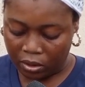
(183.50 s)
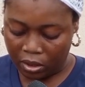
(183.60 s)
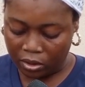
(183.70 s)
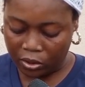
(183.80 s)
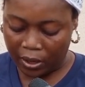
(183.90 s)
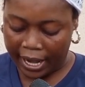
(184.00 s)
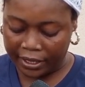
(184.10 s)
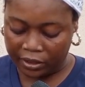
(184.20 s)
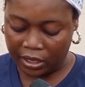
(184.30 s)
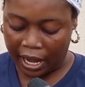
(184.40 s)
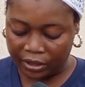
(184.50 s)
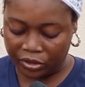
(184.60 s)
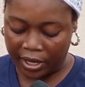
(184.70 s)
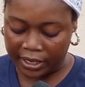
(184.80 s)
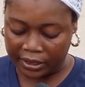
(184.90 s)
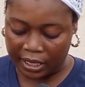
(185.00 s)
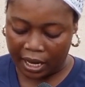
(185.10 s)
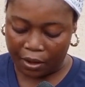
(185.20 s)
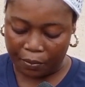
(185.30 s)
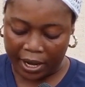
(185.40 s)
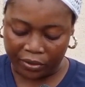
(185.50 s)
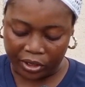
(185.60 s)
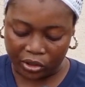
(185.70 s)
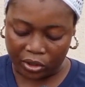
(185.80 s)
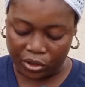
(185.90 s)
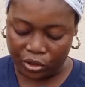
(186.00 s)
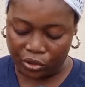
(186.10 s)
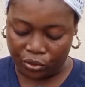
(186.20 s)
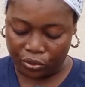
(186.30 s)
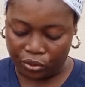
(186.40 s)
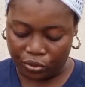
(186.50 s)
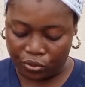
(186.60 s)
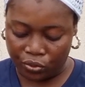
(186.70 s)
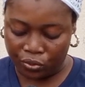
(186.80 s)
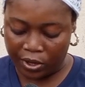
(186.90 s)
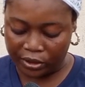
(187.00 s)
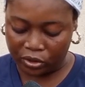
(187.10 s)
also addressed migration issues through